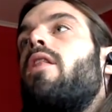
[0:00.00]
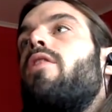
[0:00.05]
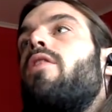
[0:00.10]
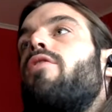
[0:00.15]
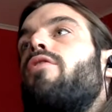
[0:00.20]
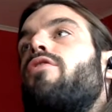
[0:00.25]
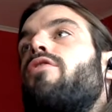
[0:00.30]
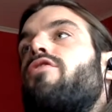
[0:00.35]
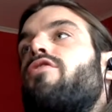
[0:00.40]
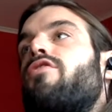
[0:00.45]

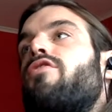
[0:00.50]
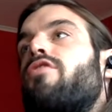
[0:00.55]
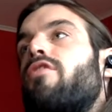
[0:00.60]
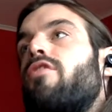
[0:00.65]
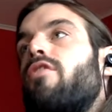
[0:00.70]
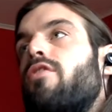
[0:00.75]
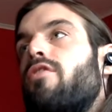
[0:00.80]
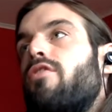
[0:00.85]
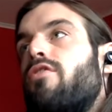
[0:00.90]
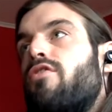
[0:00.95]
there's
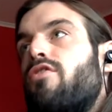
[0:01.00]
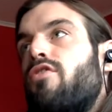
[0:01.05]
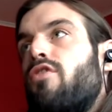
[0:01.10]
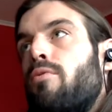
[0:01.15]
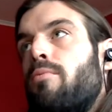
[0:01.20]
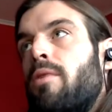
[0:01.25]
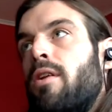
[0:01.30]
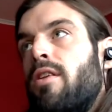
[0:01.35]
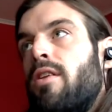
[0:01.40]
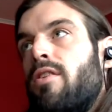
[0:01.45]

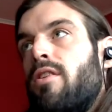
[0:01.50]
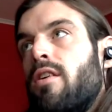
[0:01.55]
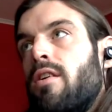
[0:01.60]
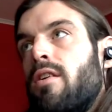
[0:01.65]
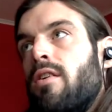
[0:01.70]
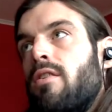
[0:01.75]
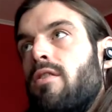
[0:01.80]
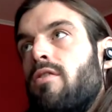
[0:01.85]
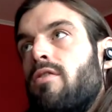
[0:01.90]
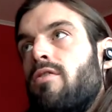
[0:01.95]
so many
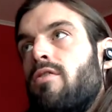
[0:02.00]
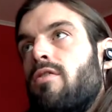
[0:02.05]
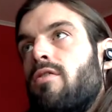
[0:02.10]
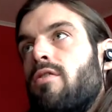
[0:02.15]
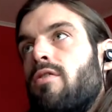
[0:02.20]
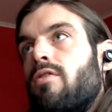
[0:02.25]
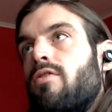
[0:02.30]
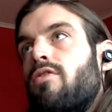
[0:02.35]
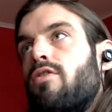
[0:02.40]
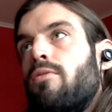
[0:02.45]
things,
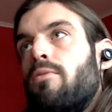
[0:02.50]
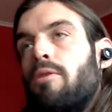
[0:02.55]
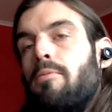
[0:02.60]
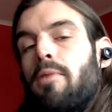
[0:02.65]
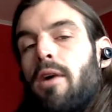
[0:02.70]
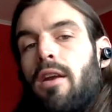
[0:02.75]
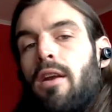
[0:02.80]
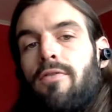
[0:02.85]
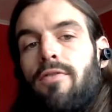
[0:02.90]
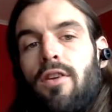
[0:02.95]
so many
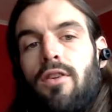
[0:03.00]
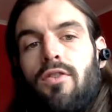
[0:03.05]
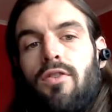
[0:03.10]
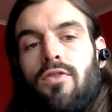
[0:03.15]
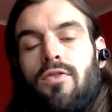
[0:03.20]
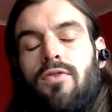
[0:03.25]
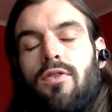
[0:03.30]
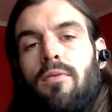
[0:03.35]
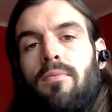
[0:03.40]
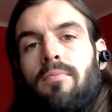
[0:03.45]
benefits
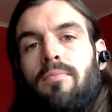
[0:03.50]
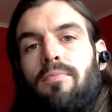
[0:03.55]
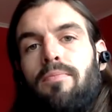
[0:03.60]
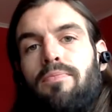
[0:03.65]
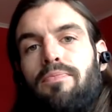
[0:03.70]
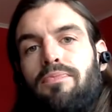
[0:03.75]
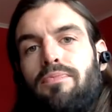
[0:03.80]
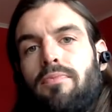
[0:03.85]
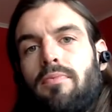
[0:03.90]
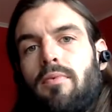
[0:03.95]
from
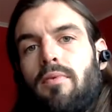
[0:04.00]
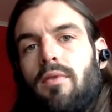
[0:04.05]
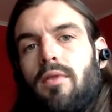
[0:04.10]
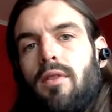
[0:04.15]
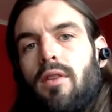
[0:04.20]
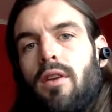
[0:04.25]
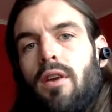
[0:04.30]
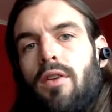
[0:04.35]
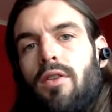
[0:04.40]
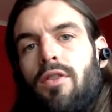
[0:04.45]

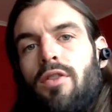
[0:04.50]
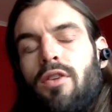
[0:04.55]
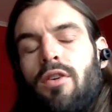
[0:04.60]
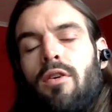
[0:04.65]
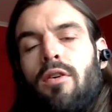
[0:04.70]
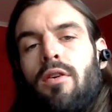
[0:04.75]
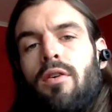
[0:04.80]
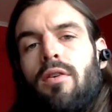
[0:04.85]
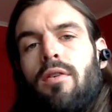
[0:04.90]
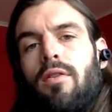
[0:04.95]

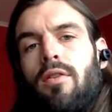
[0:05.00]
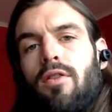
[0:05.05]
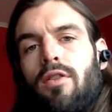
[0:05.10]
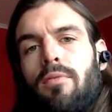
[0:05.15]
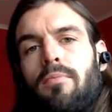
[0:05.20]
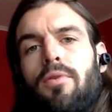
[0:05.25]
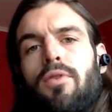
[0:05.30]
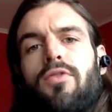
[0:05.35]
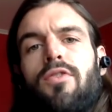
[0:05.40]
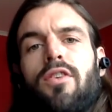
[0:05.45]
the
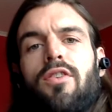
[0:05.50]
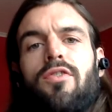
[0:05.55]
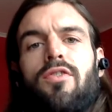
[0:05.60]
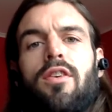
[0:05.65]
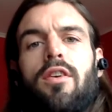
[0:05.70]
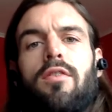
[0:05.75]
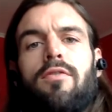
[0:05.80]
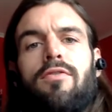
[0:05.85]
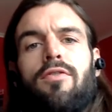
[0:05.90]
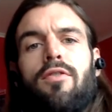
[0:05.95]
the music
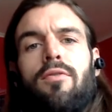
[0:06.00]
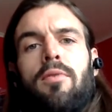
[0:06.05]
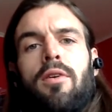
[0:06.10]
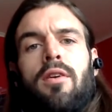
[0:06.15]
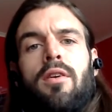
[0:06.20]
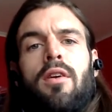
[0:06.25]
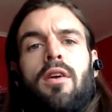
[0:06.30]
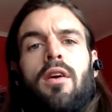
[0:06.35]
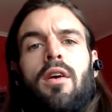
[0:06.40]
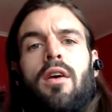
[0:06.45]
scene for
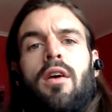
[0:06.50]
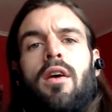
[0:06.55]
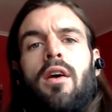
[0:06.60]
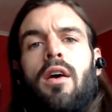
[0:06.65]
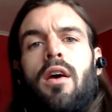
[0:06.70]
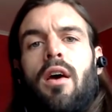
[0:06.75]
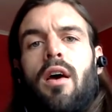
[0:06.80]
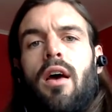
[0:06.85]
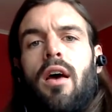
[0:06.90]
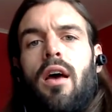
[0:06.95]
me.
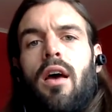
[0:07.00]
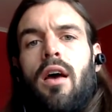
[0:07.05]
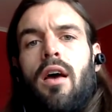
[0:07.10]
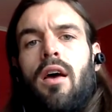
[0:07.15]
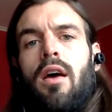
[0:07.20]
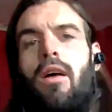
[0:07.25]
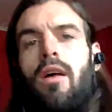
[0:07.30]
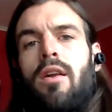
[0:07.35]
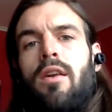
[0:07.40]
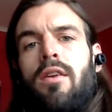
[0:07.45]

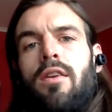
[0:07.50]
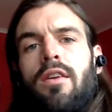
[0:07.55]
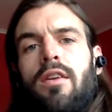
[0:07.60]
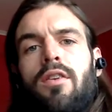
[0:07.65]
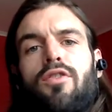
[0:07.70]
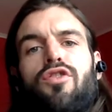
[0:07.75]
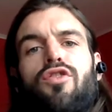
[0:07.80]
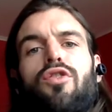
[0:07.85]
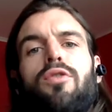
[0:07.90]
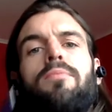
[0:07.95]
And
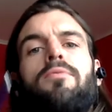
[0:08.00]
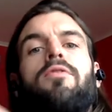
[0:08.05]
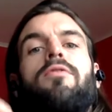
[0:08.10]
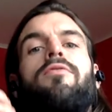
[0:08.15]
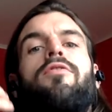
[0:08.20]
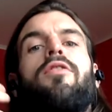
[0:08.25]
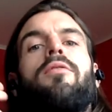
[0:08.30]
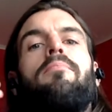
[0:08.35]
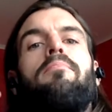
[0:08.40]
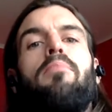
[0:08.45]
in terms
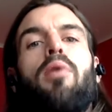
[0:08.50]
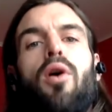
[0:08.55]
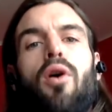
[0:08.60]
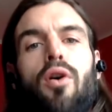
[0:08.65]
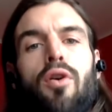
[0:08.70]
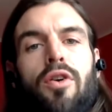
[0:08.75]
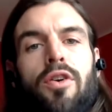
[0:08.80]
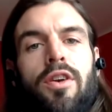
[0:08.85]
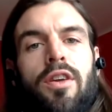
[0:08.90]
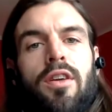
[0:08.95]
of the
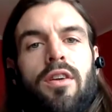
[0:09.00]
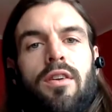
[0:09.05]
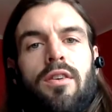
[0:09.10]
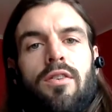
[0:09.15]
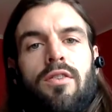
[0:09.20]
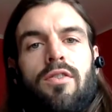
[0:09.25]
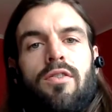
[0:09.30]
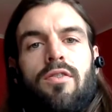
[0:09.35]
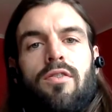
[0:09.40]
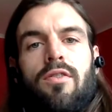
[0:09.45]

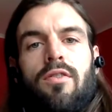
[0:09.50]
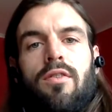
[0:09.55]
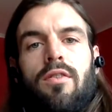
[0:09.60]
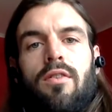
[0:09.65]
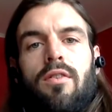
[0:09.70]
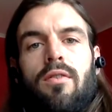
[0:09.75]
parties,